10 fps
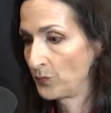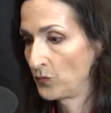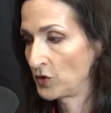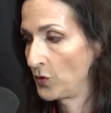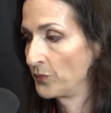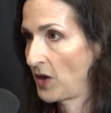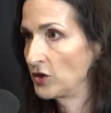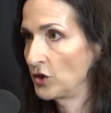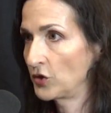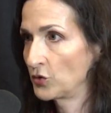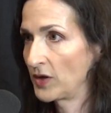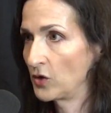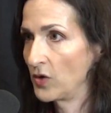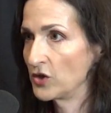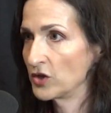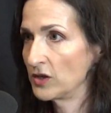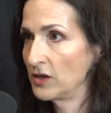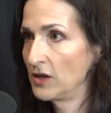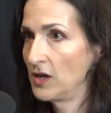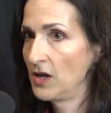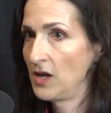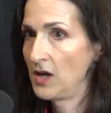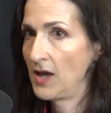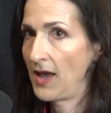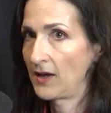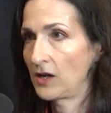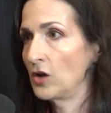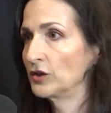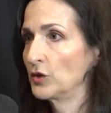So I took the Drake equation and I called it